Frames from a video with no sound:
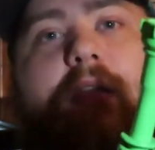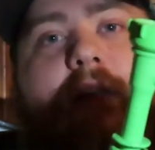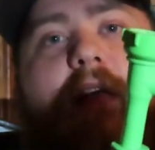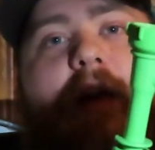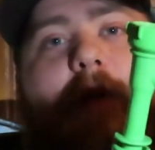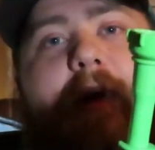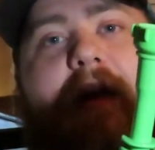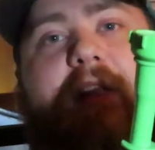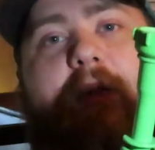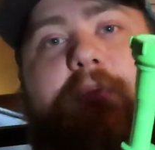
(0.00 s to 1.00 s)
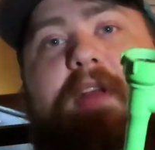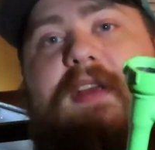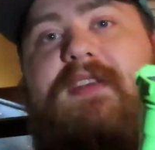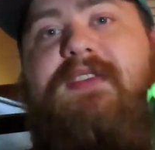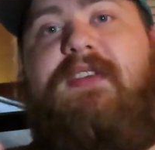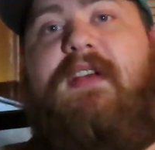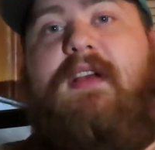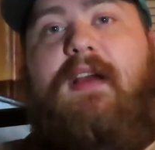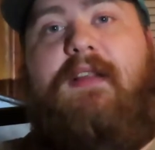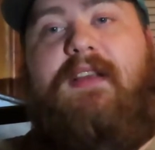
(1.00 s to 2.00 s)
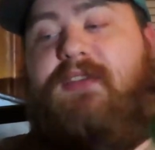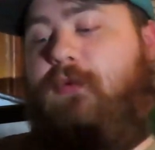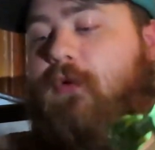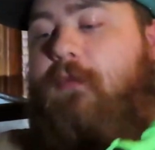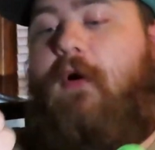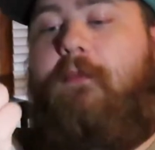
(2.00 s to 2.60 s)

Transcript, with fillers: and lock it back into place, and this will